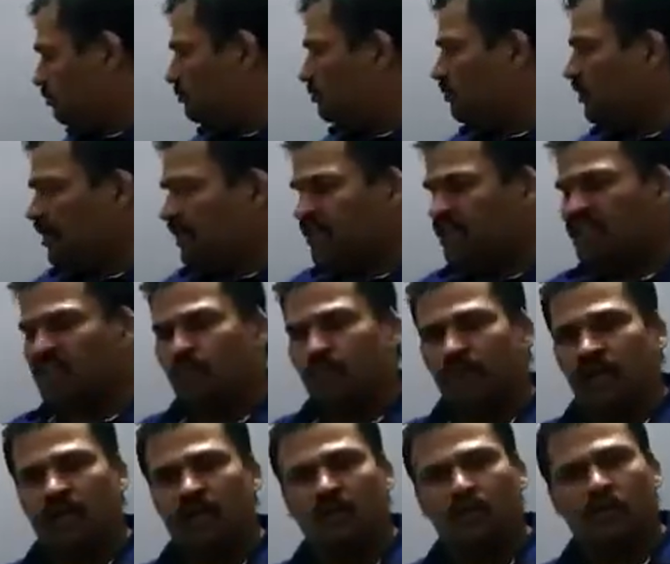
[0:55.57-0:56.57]
east
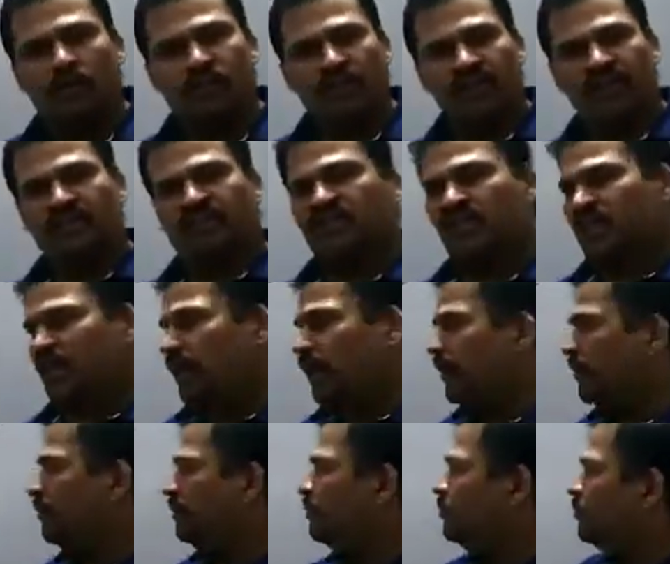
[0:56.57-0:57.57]
part of
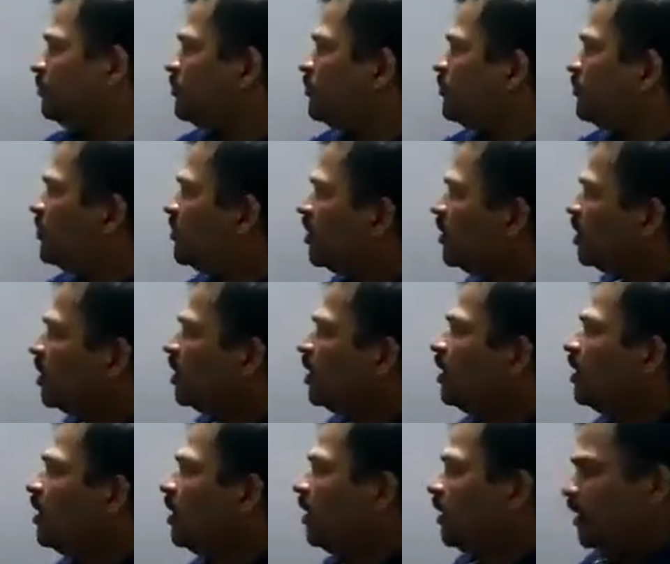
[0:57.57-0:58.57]
Asia.
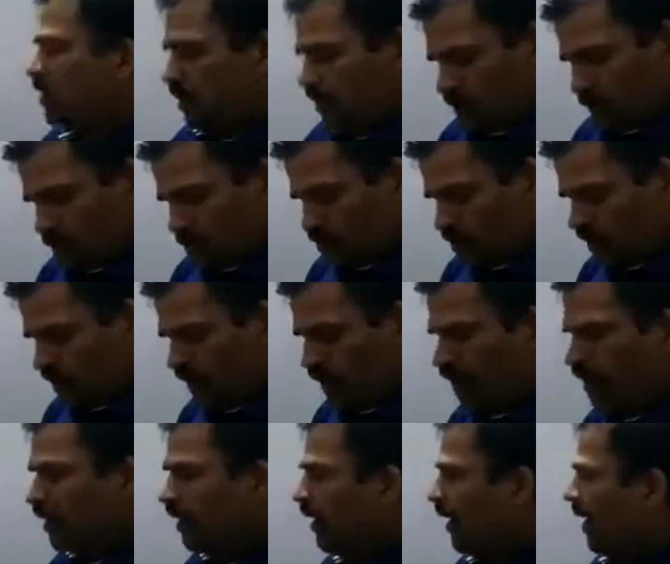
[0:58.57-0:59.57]
Okay.
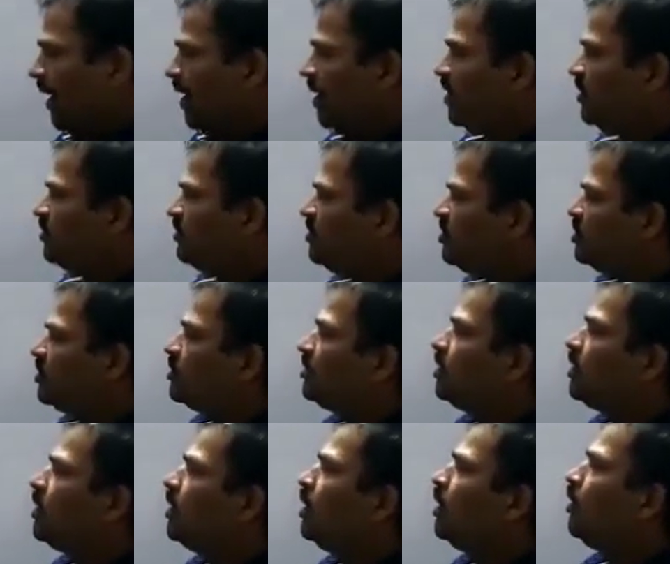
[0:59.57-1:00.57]
And
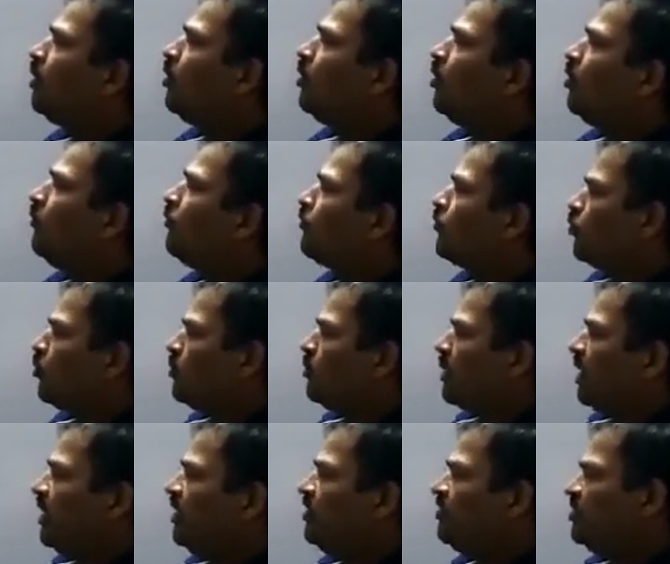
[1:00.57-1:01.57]
from
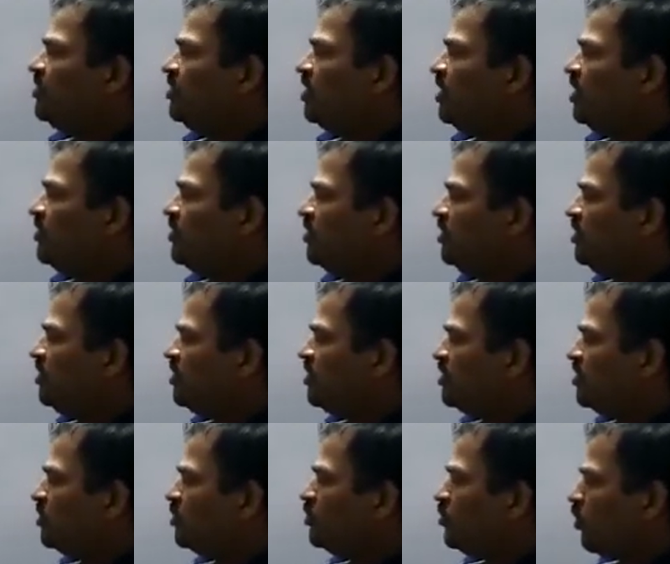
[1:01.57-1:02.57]

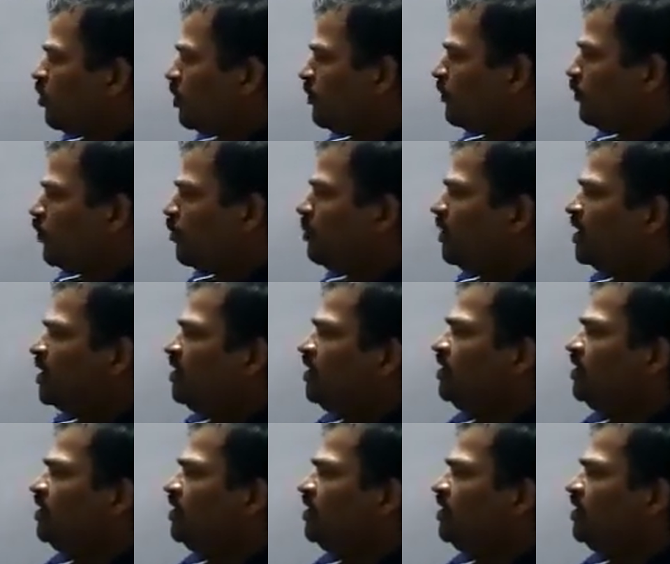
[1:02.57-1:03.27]
1980s or from early